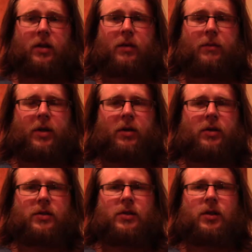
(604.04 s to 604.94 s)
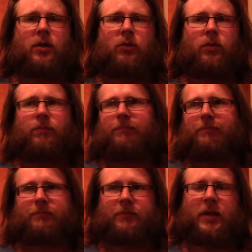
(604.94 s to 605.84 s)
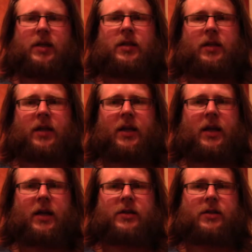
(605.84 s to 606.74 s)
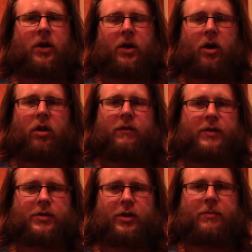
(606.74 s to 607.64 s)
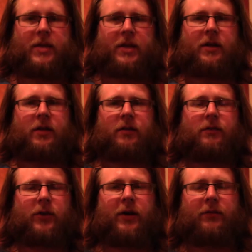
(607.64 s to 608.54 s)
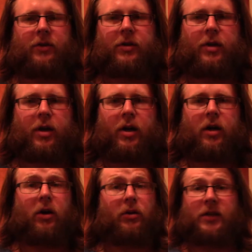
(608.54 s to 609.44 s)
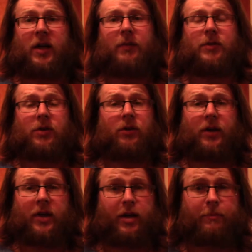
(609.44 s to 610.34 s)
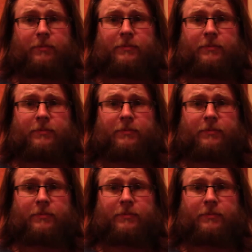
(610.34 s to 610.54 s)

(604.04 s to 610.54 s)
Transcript: Because at the end of the day, guys, not all of us are going to be here forever. Our time is all going to come.